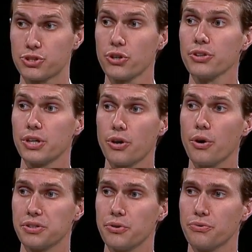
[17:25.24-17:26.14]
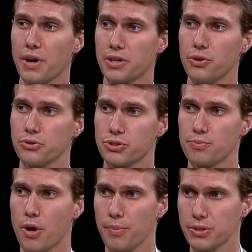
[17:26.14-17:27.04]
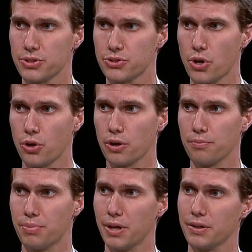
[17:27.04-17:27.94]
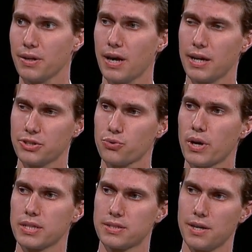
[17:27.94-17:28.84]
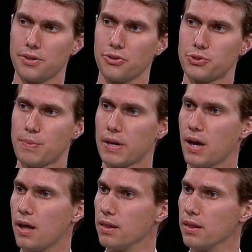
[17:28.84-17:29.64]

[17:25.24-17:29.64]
it's certainly going to affect you as a small business owner, but I just want to say that there's been a